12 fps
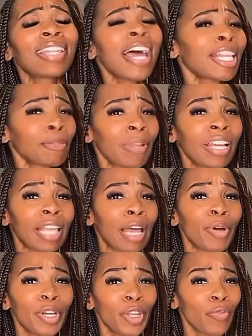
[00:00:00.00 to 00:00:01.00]
the last place
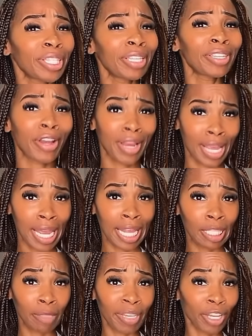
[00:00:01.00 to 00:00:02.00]
I put it was in your
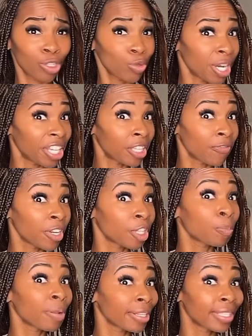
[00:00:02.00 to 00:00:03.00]
hands because you need to
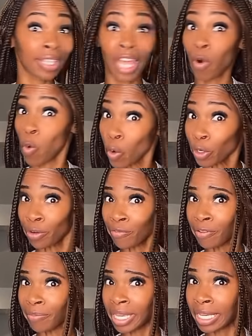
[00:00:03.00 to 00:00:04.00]
finish placing that order
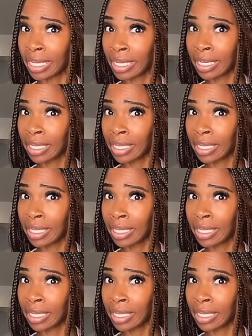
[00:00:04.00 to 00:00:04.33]
for me.